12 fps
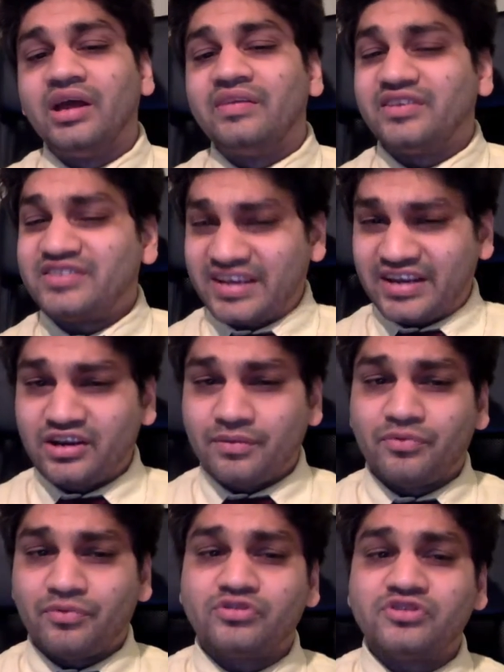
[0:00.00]
The second
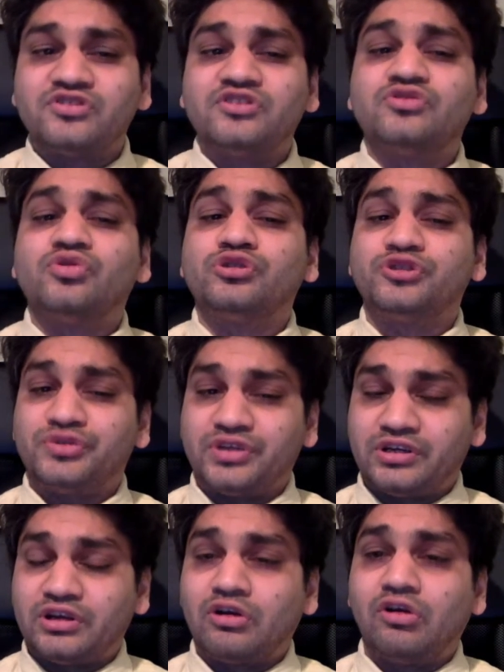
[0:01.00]
approach is the
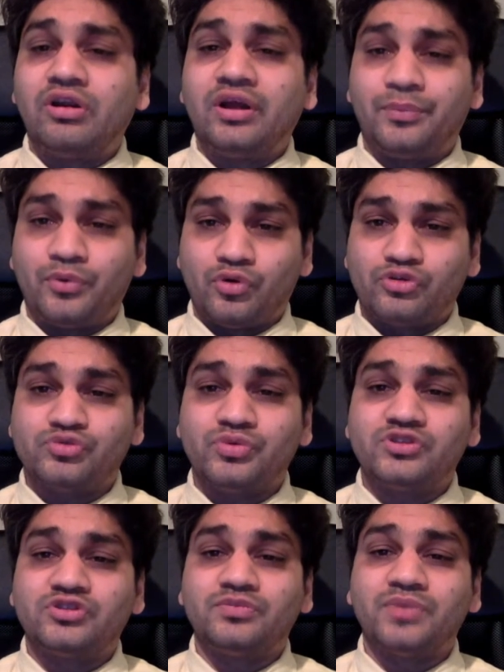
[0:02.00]
socio-technical approach,
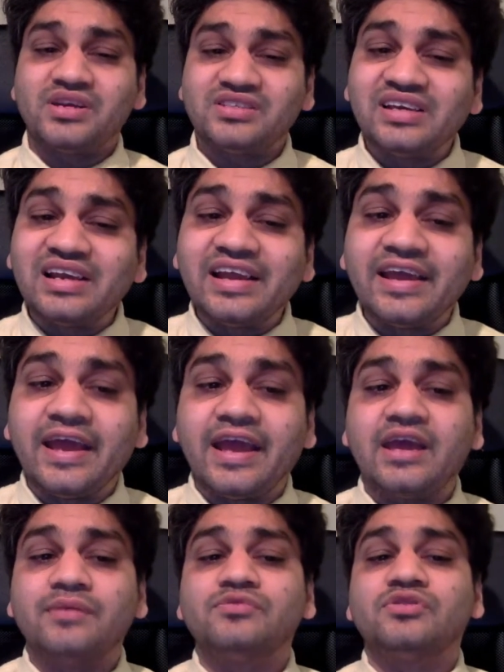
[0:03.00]
which basically
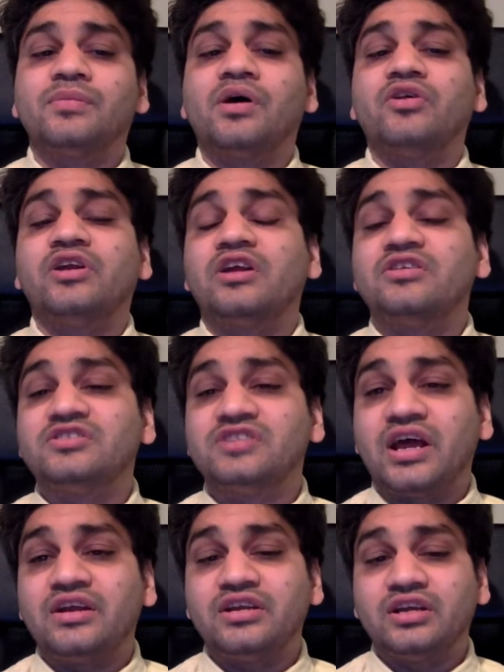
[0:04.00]
aims about an
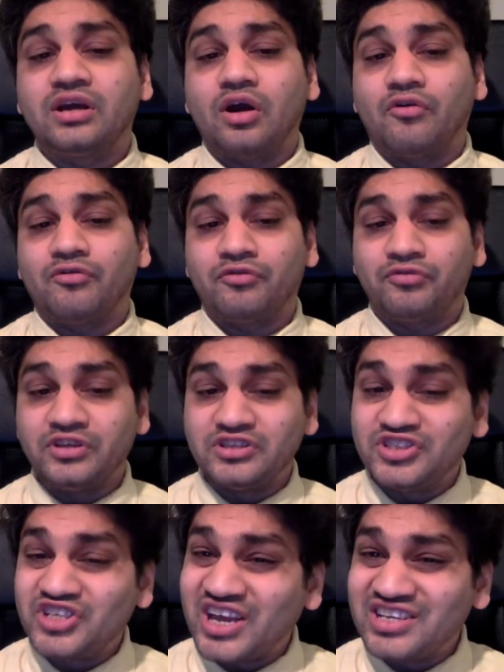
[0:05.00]
understanding of the
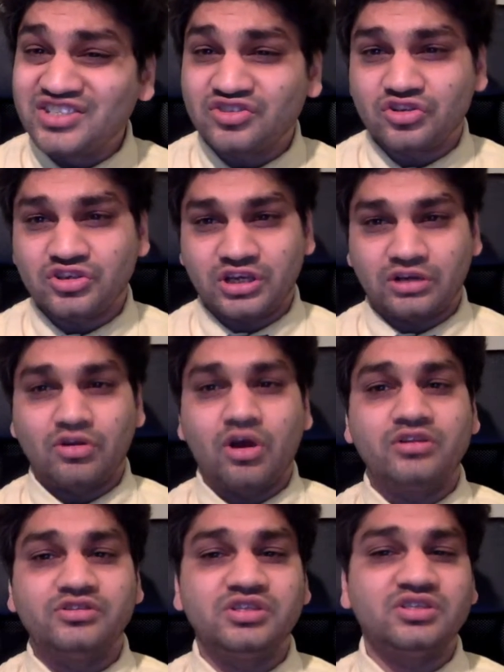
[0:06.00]
changes in
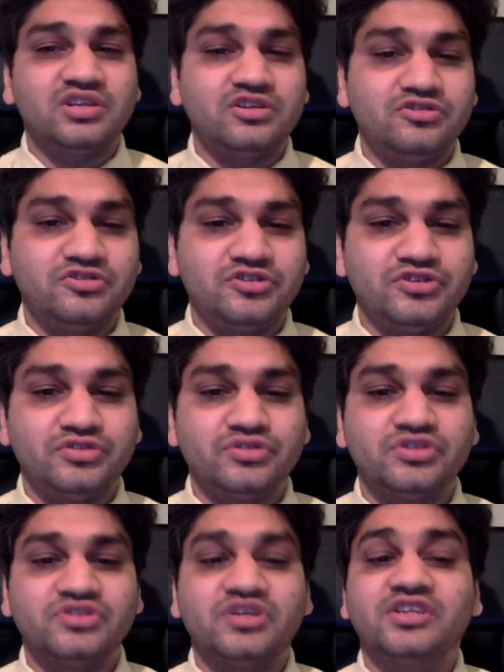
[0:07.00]
technologies and
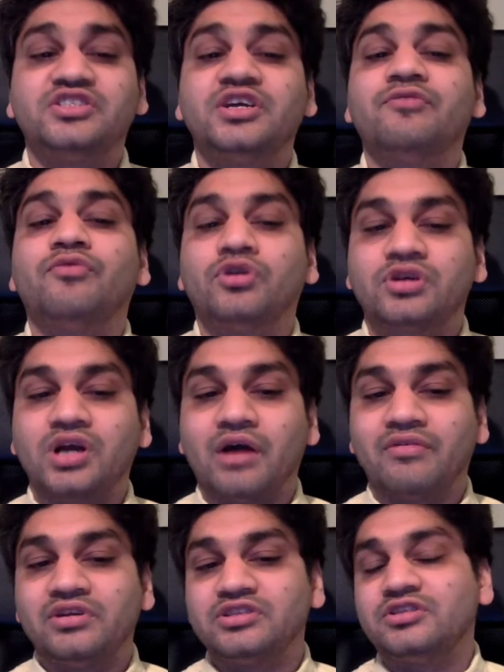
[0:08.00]
institutions that shape water
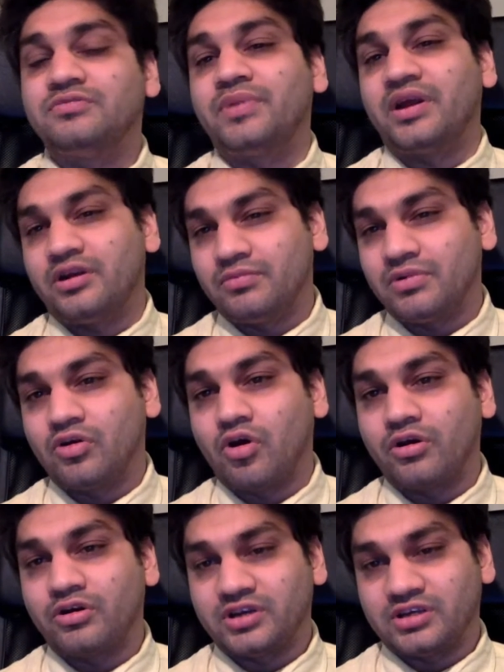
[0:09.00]
governance in periurban
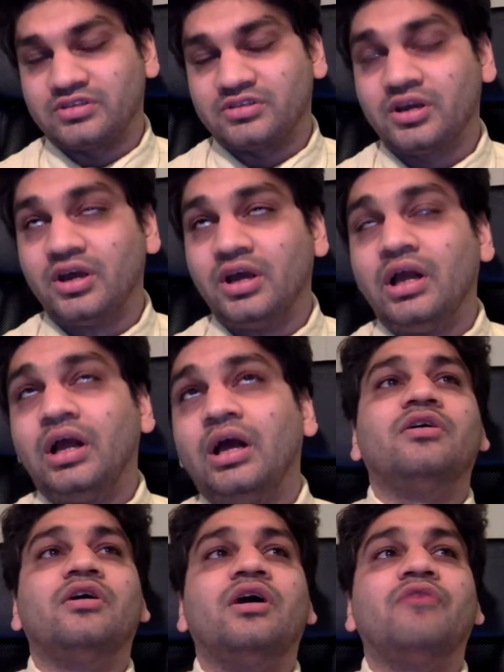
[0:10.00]
context.
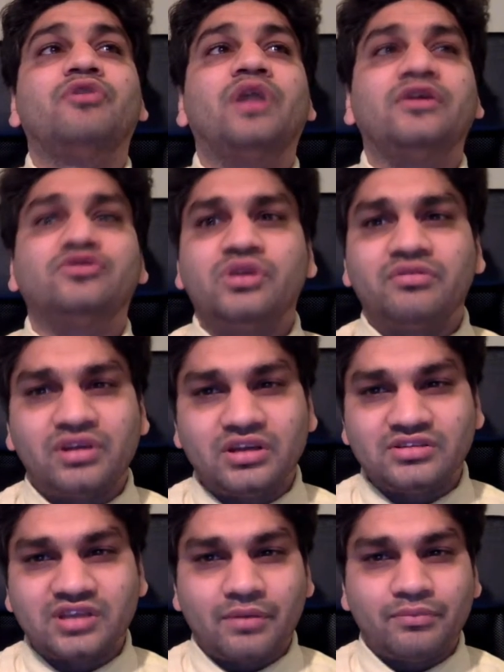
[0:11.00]
I would like to give an
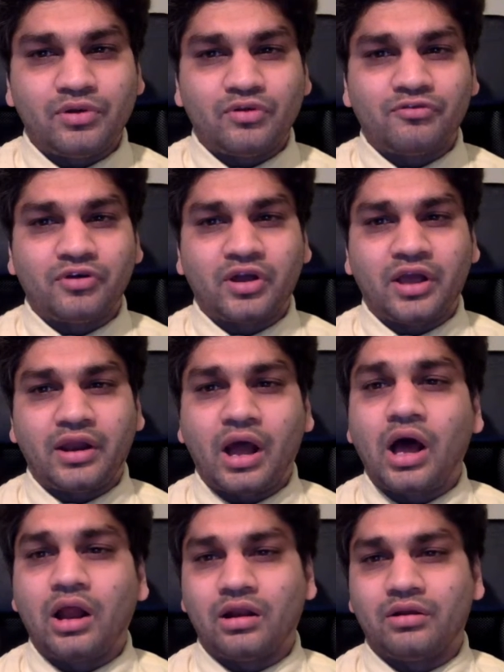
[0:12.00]
example of a
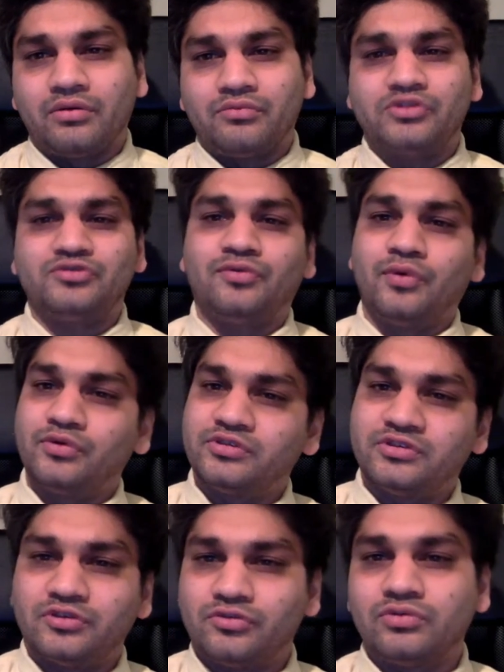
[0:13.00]
canal which flows
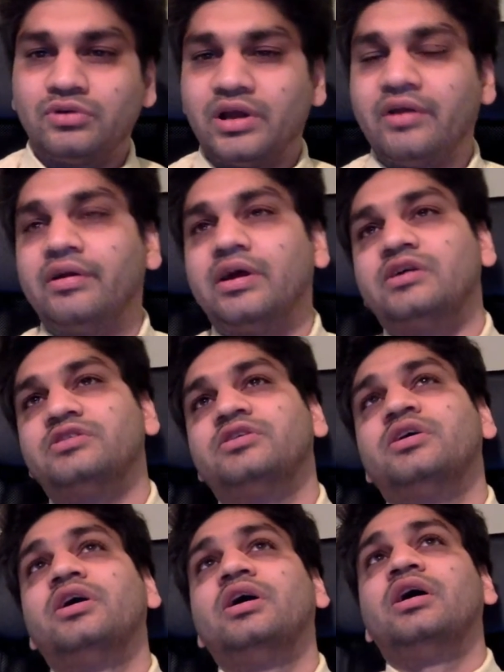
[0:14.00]
in the rural areas.
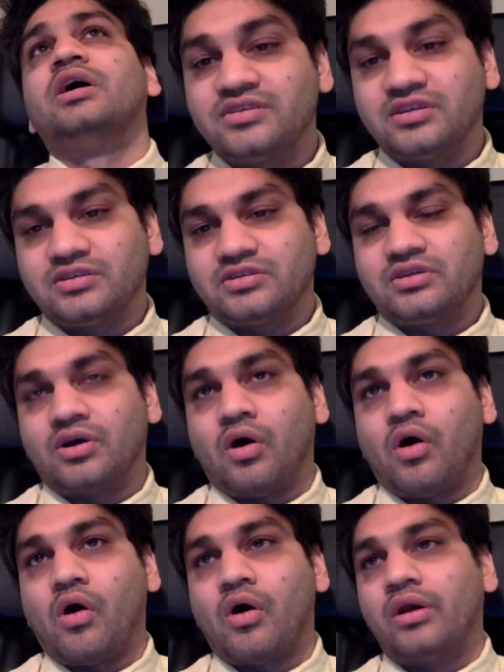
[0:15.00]
This is
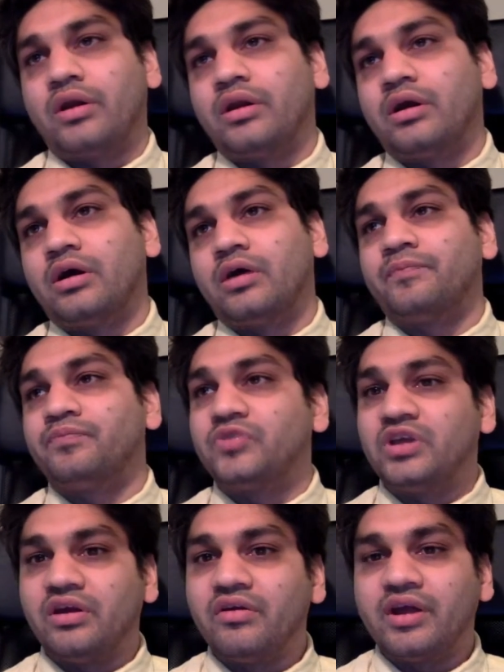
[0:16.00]
on
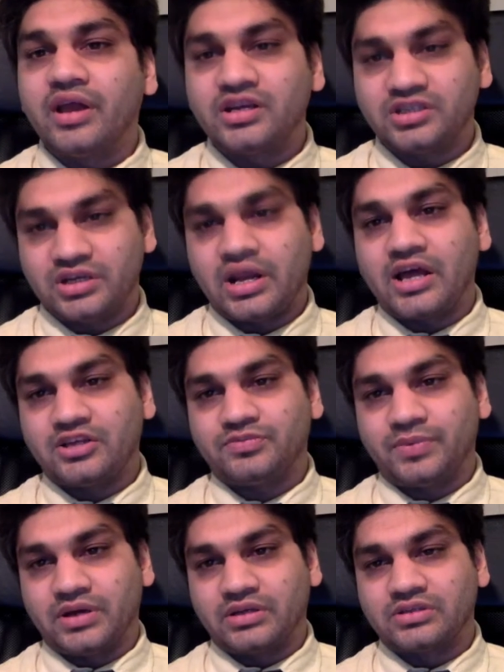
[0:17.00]
the irrigation
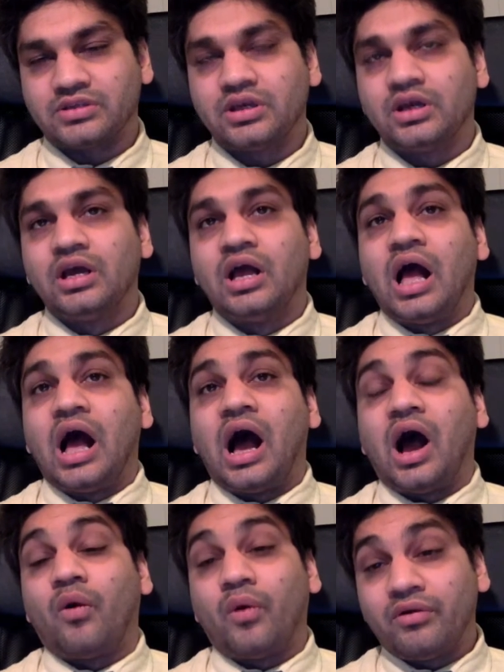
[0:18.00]
aspects.
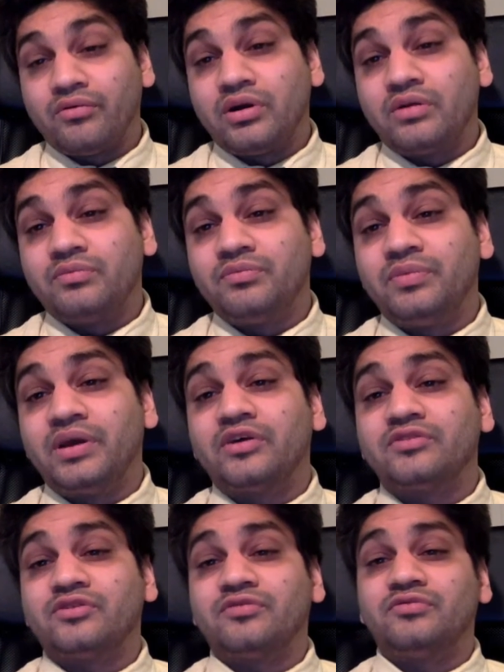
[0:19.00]
However,
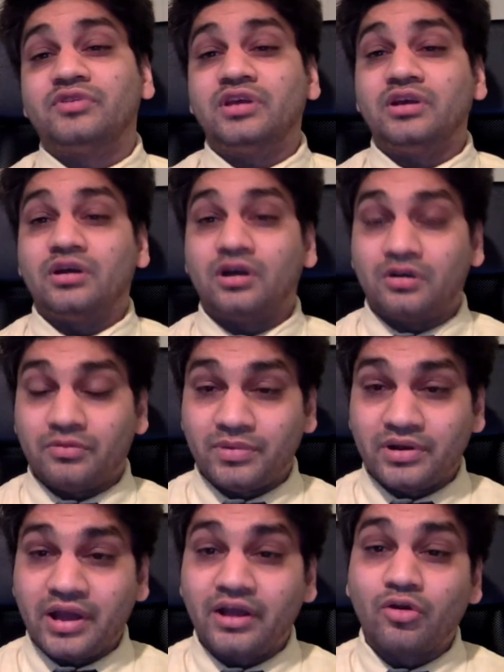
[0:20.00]
because of the
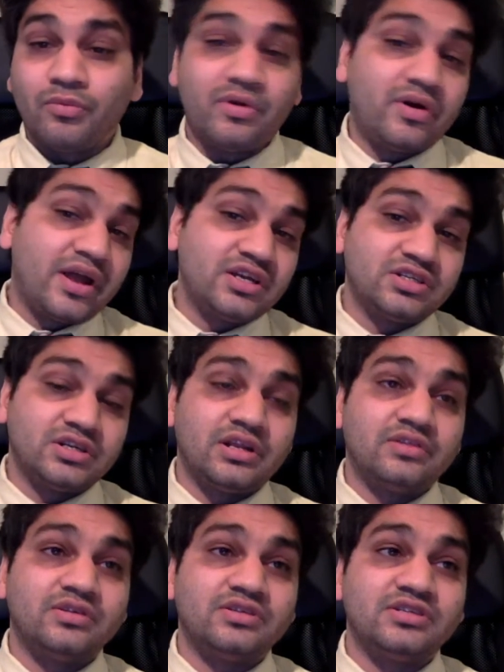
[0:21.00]
urban agglomeration
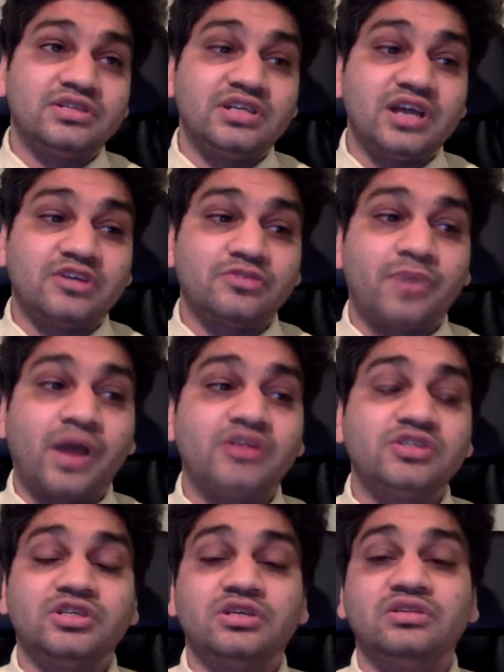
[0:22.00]
and the city
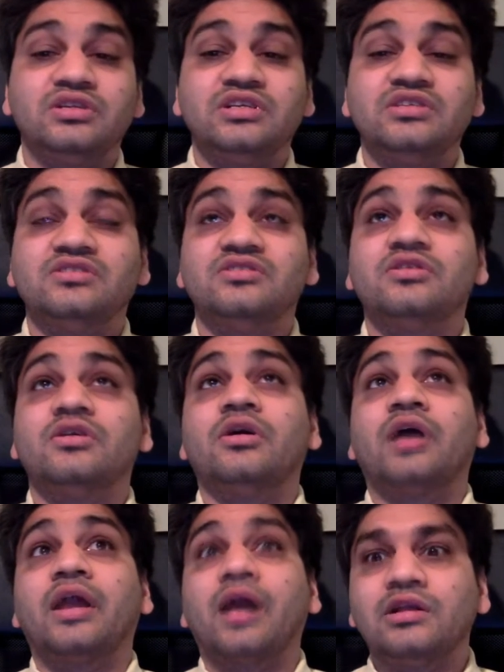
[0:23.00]
expansion, these
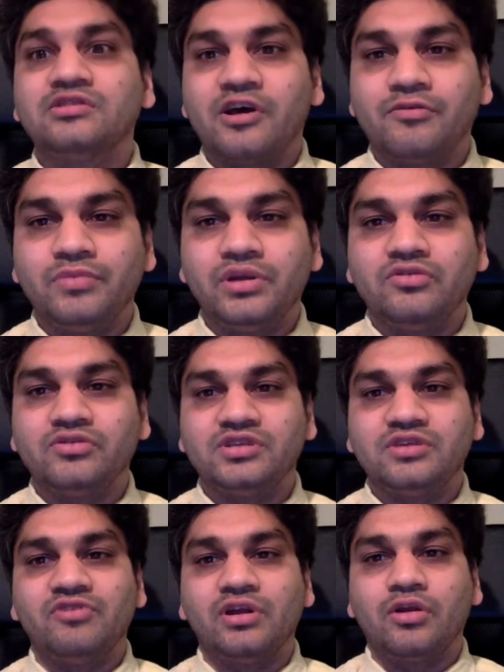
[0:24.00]
canals have been
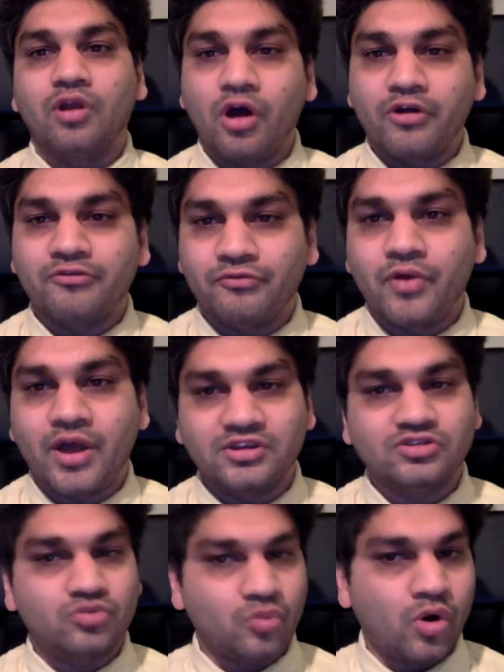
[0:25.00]
receiving a lot of
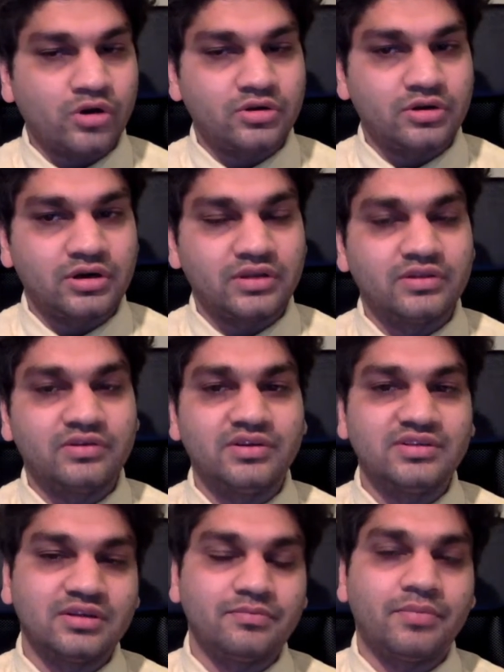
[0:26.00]
wastewater in the
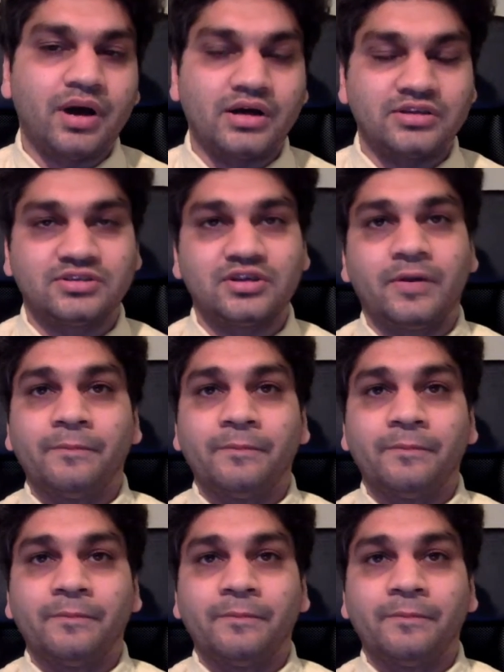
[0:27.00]
recent past.